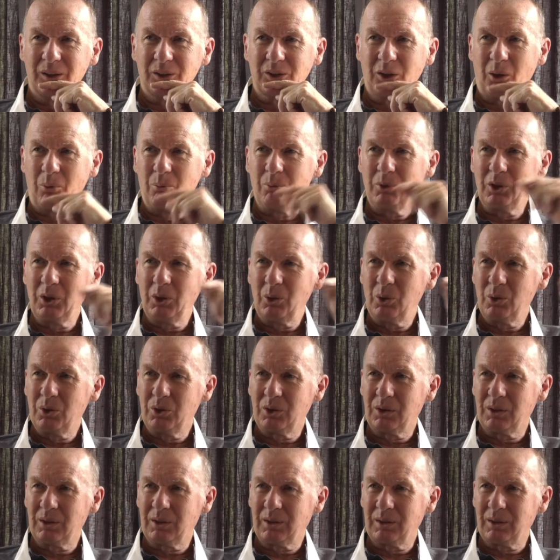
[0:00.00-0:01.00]
Somebody
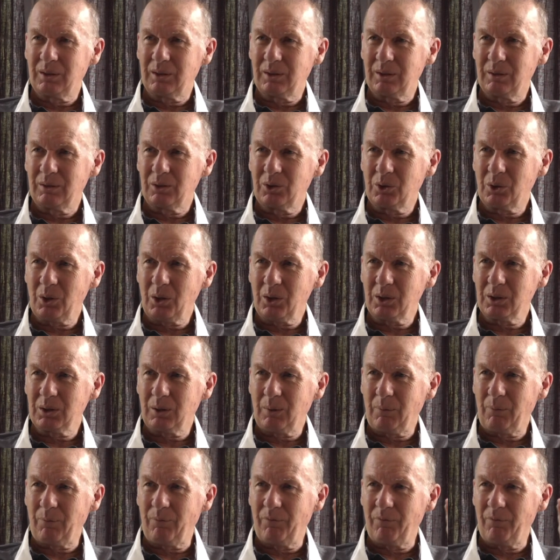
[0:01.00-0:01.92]
who just